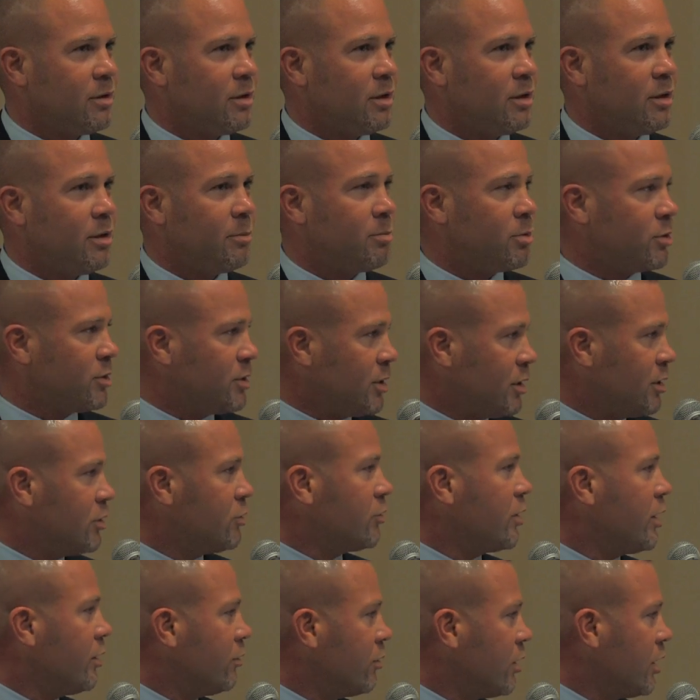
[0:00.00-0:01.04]
The percentage
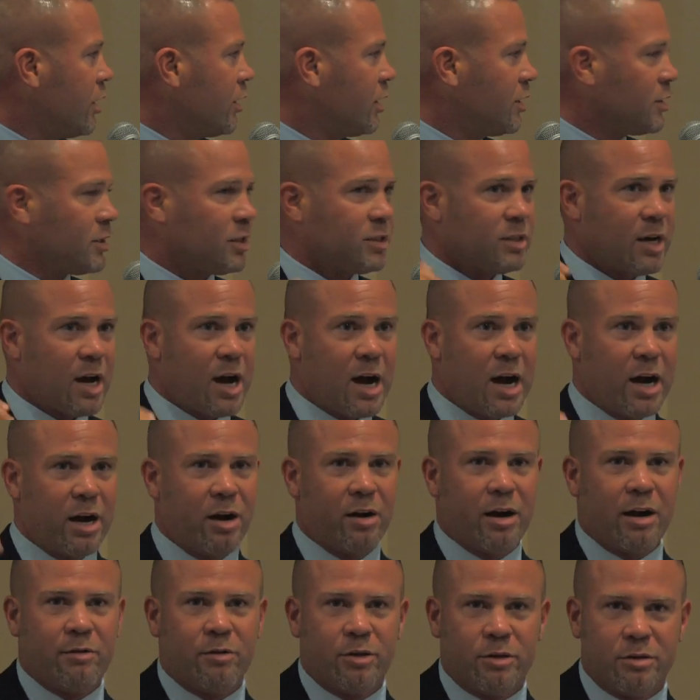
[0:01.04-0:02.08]
rate, right? Because it's a
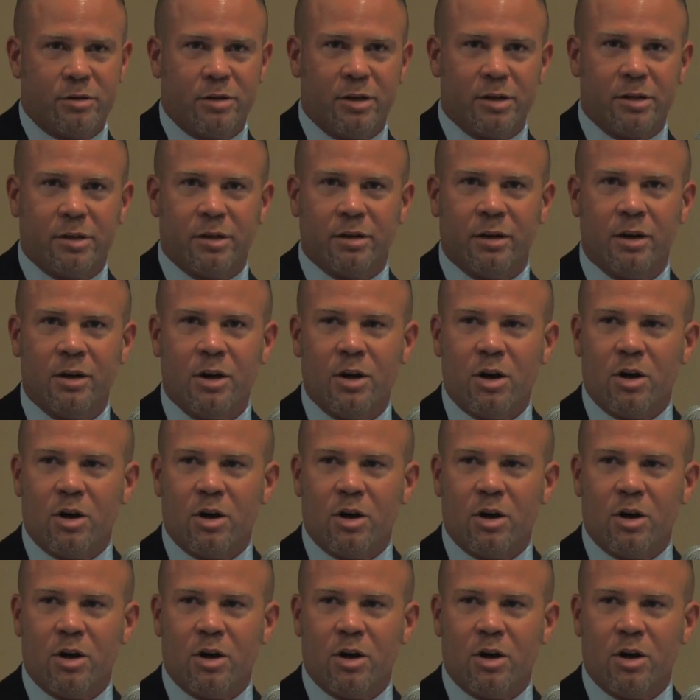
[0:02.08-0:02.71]
higher average ticket.